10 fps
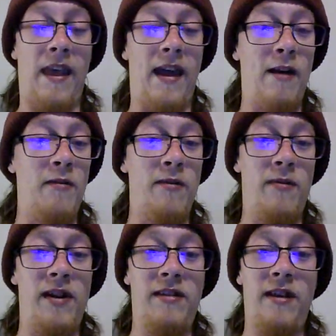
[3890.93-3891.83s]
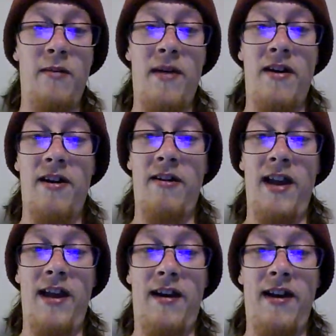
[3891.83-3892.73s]
I don't know anything about how
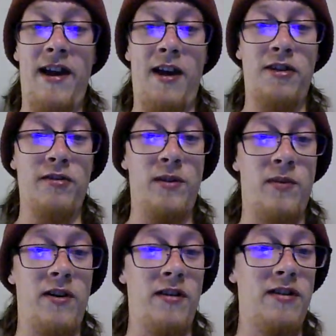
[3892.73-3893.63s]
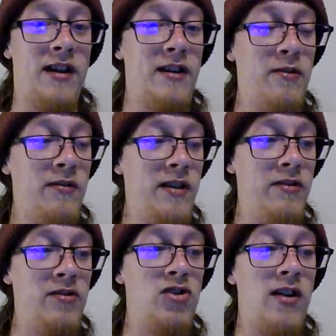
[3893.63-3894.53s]
AI actually works. I know that
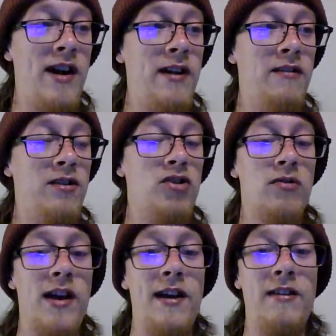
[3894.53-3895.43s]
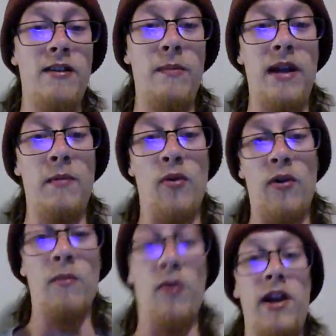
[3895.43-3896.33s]
they're trying to train it to be more
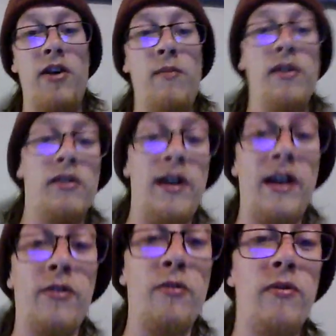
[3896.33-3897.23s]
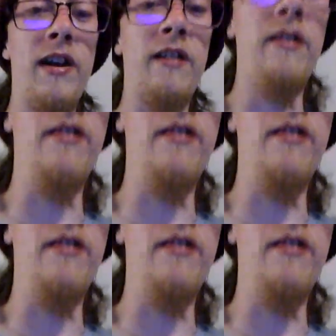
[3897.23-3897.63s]
and more human-like through like